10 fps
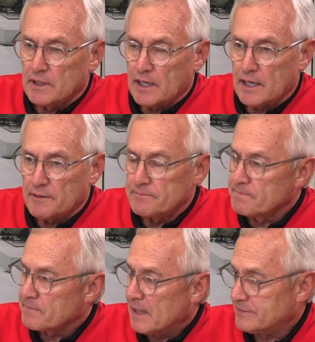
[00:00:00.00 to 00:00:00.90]
I
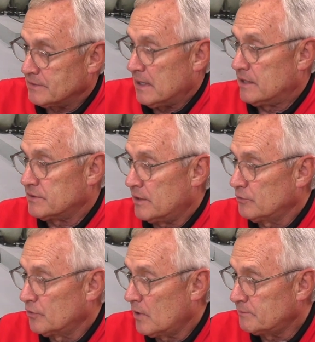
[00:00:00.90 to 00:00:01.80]
said, gosh, I
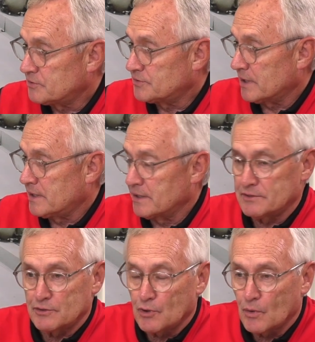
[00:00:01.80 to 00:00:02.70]
don't know, I'm just a
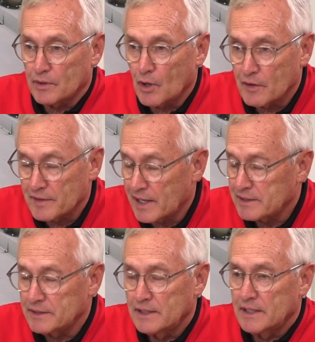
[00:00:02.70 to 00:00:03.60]
kid, and all that.